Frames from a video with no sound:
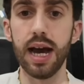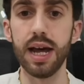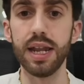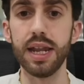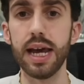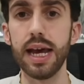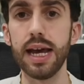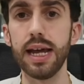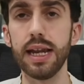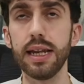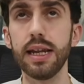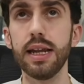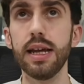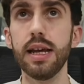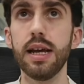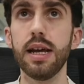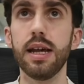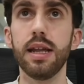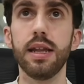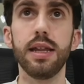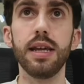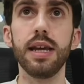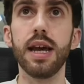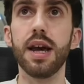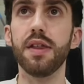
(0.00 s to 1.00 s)
And
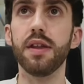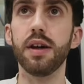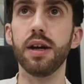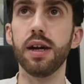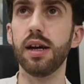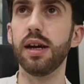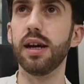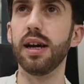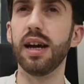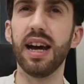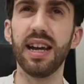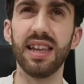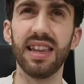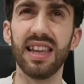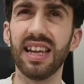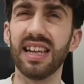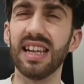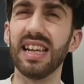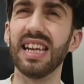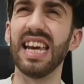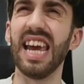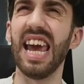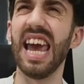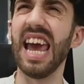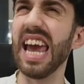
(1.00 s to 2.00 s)
then the other, I think
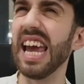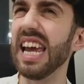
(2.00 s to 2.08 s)
like